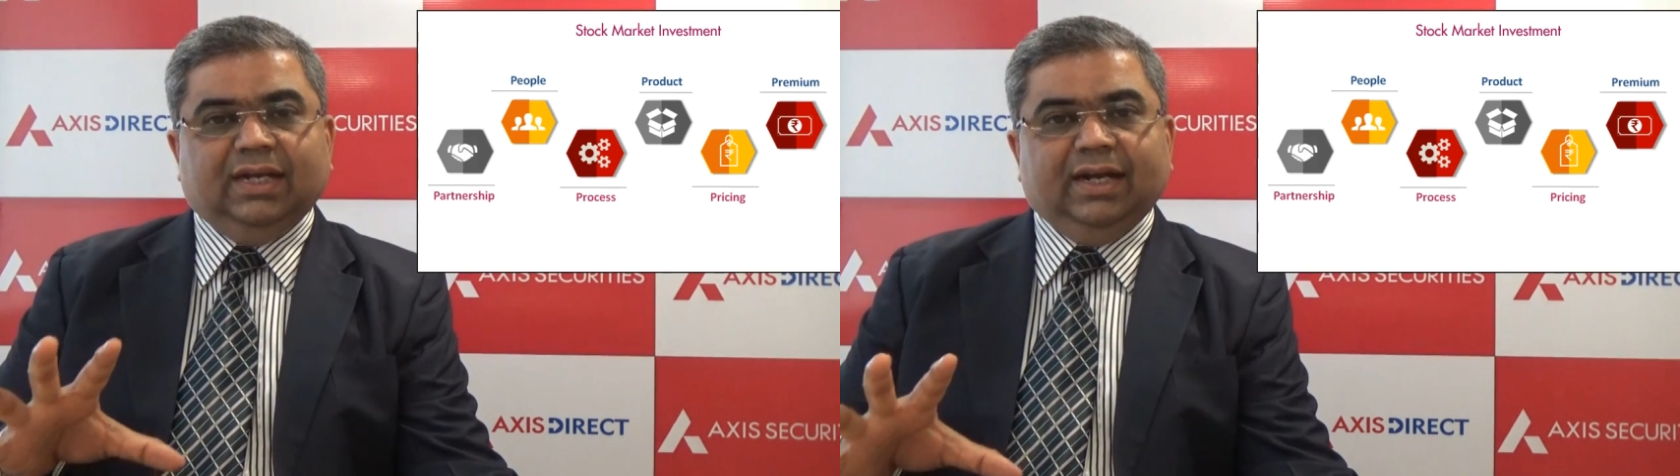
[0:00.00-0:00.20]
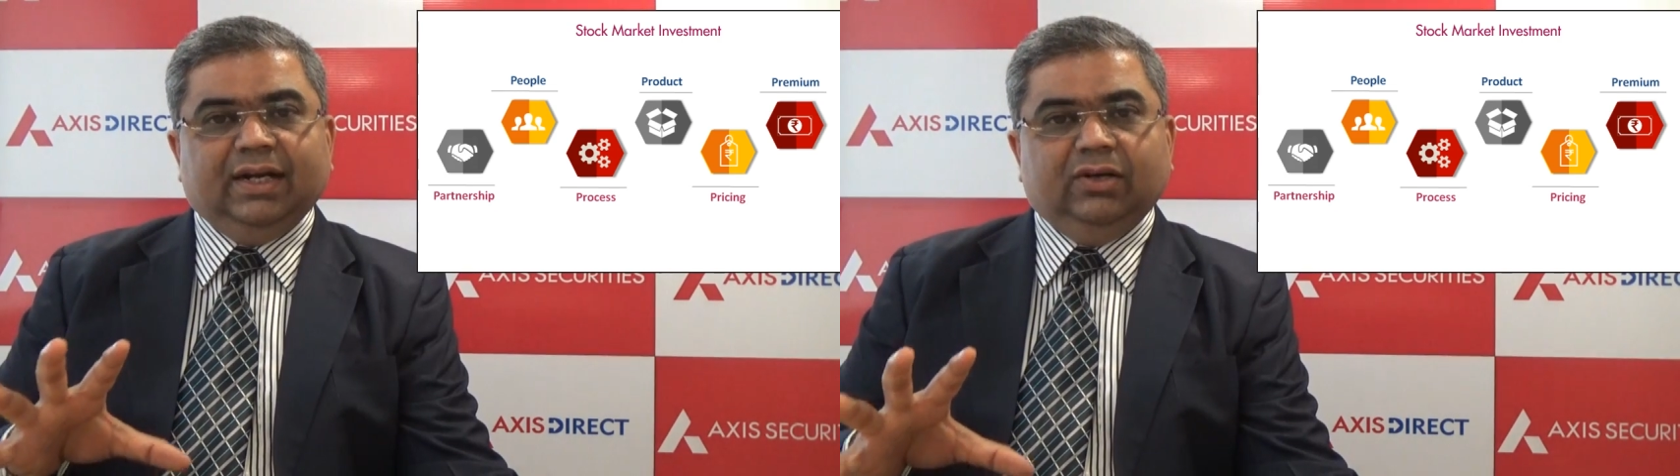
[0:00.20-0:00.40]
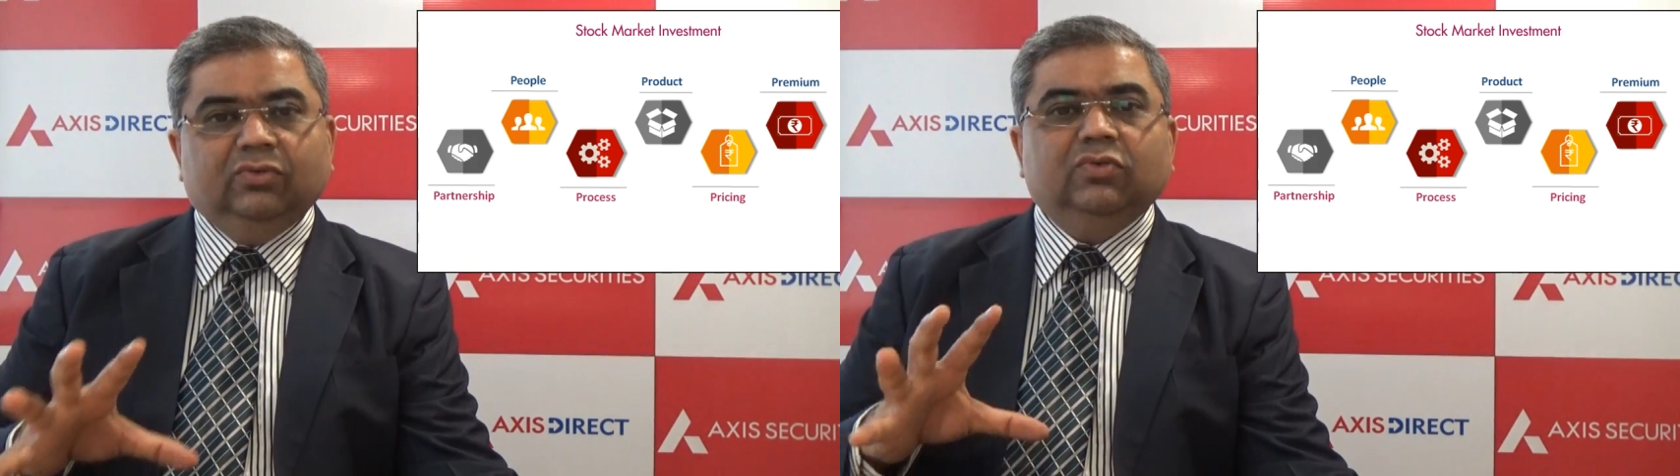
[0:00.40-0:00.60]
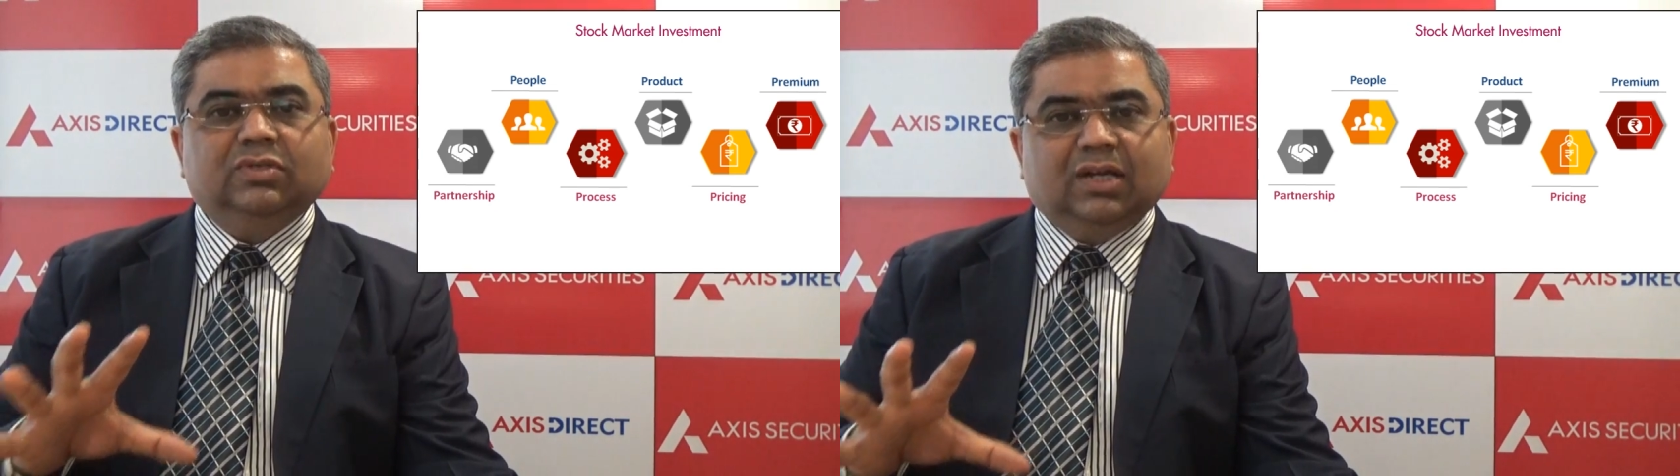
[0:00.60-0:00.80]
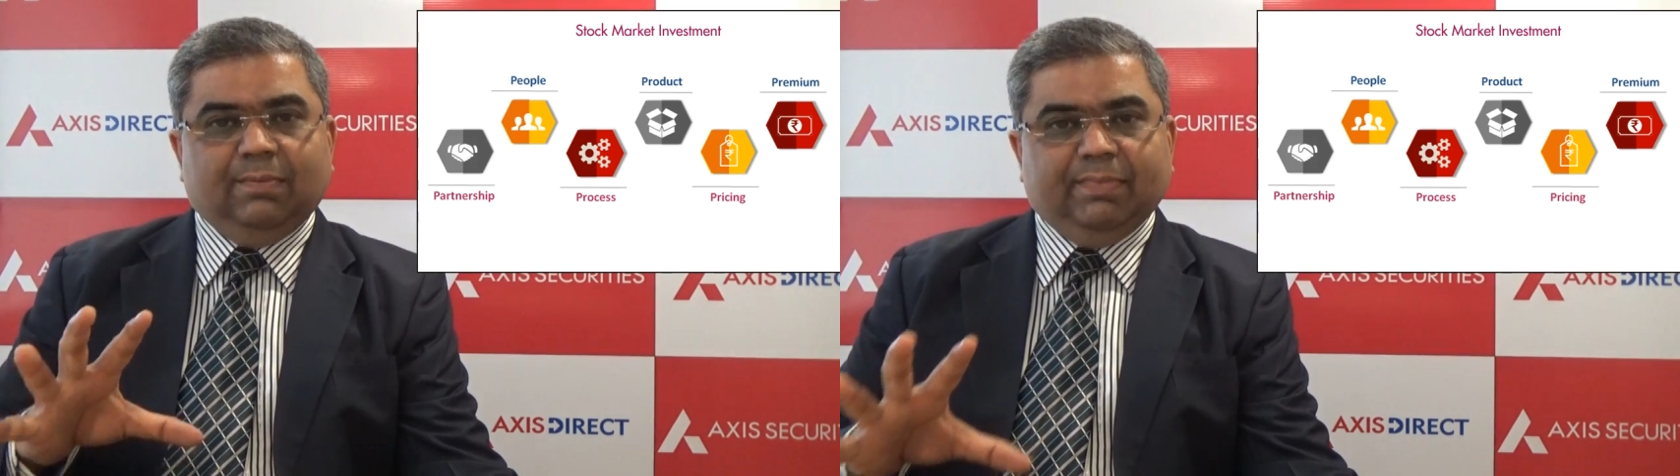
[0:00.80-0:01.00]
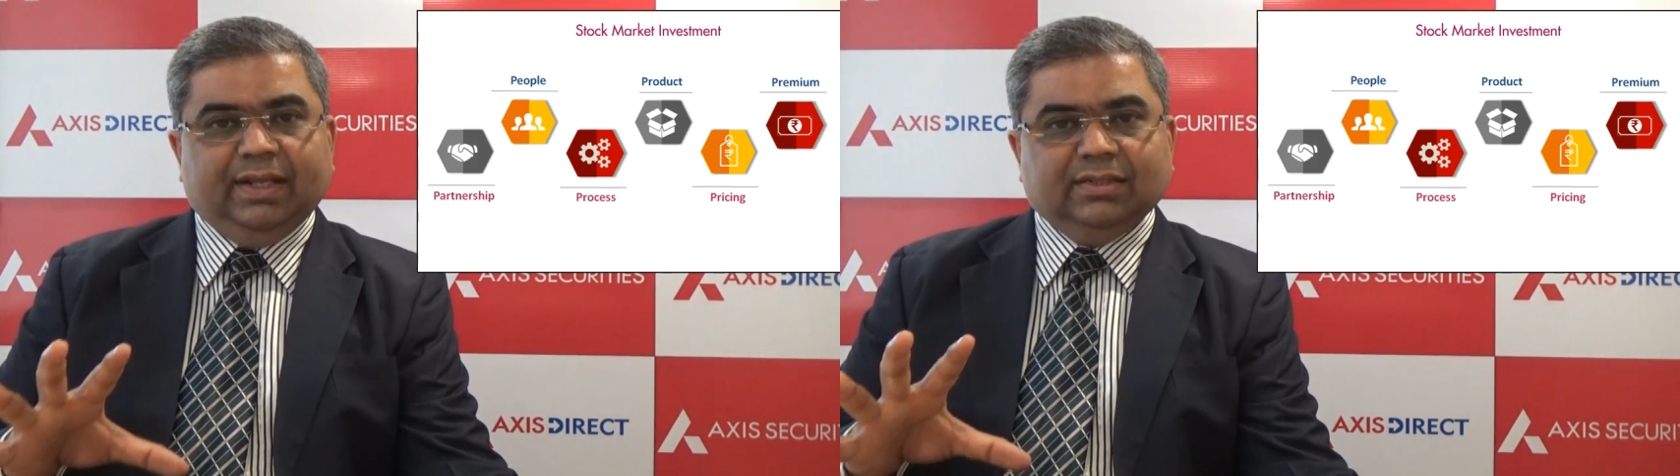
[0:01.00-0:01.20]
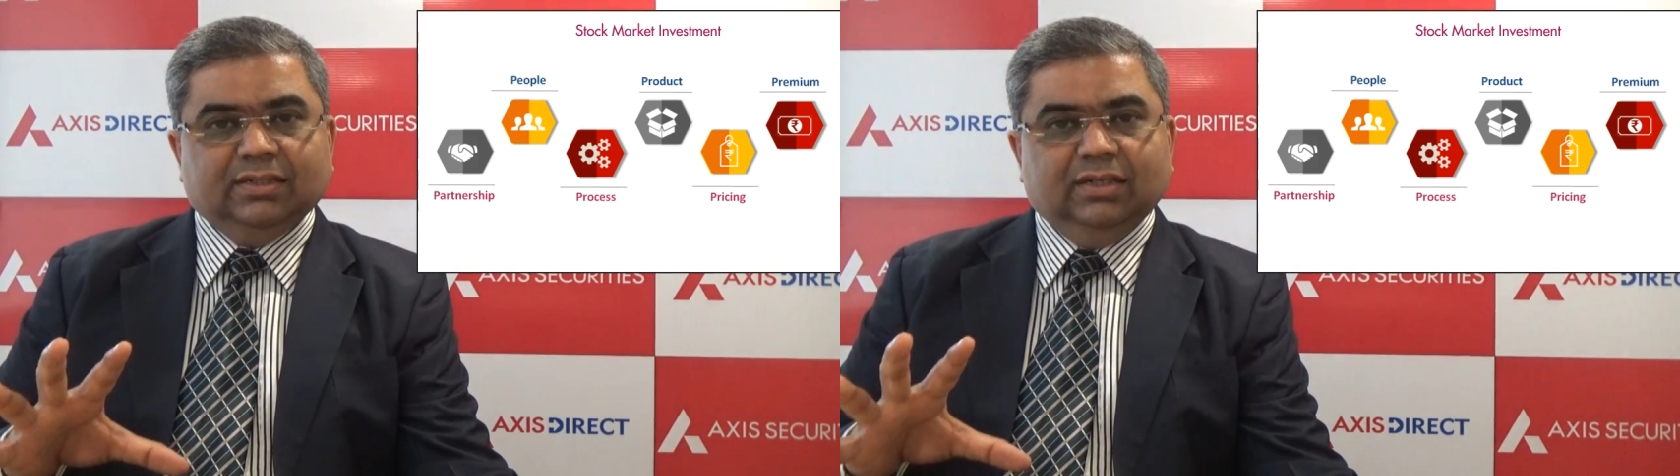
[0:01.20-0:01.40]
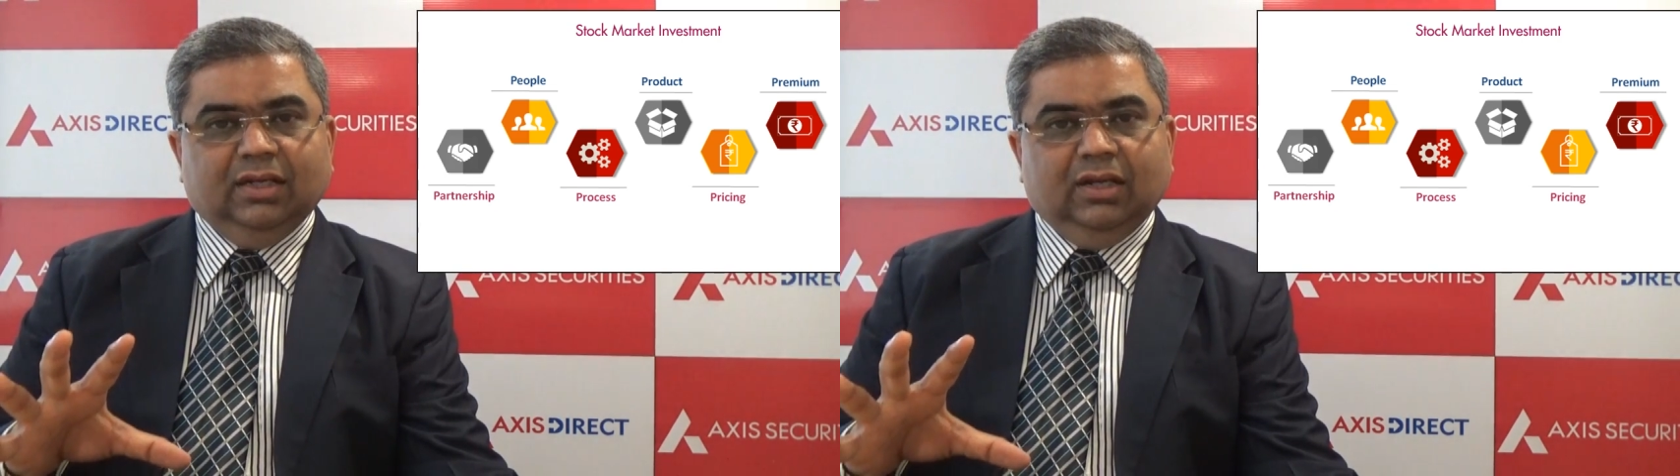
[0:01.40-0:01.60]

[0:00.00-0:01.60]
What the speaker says: get into those companies.